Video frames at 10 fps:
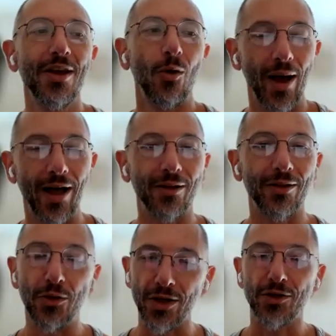well,
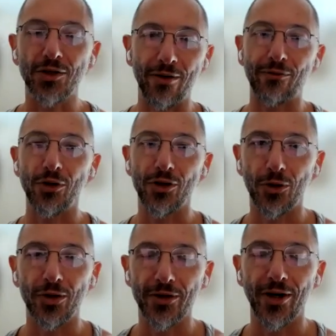you can do it for
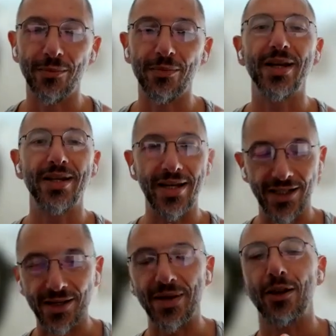short term, but it
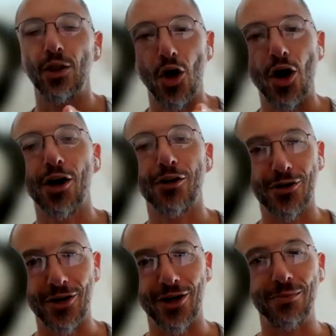needs to be a longer
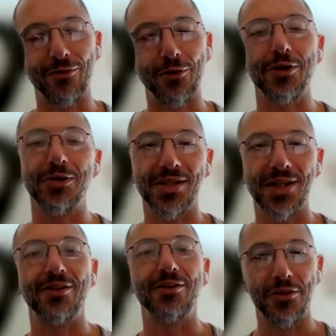term before you
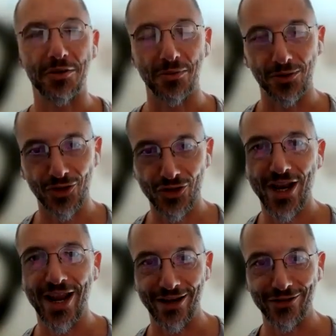see a notable
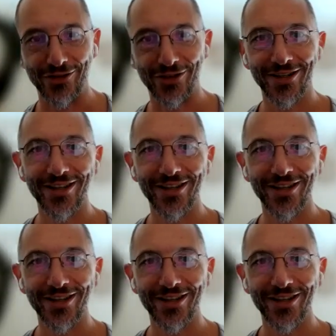change.